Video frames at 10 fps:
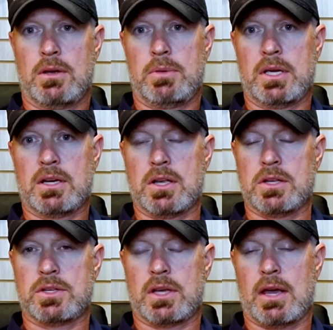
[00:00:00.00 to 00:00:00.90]

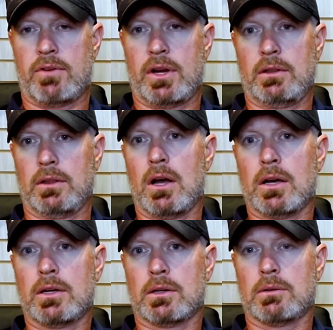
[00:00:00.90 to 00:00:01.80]
because every
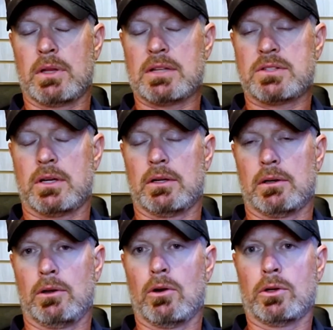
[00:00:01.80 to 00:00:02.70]
LUG,
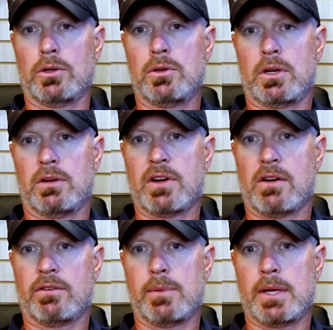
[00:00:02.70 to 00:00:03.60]
or local unit of
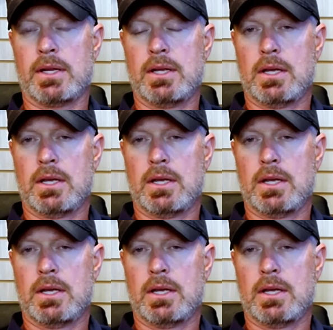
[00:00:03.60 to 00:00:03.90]
government,